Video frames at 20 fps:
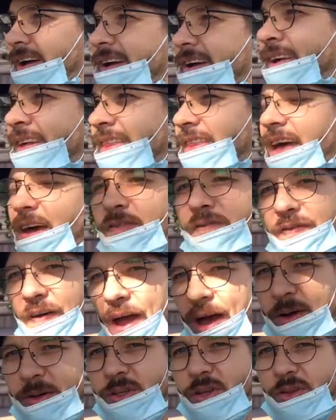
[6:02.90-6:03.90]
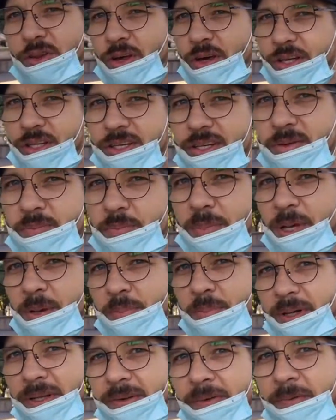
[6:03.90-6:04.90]
They found 13
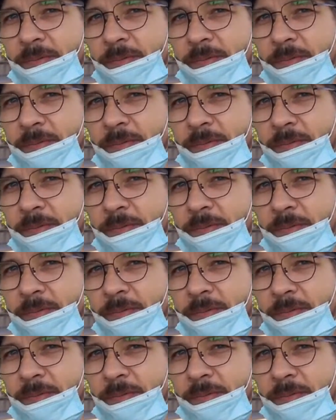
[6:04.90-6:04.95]
people.